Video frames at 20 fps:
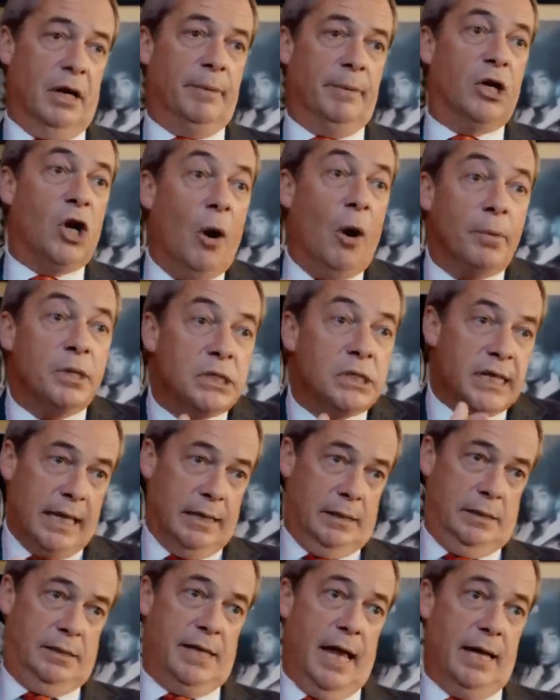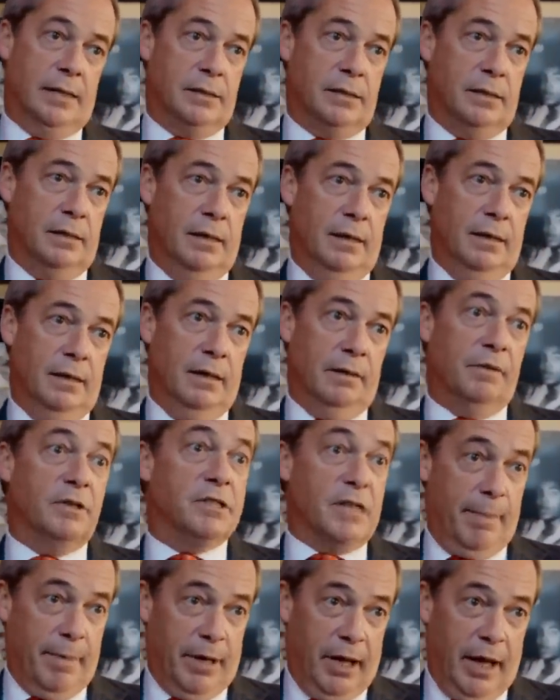I mean, common sense says
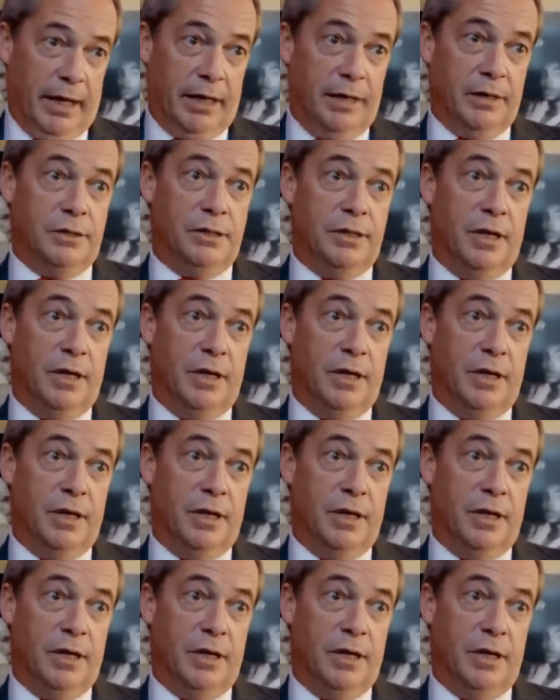there's something I can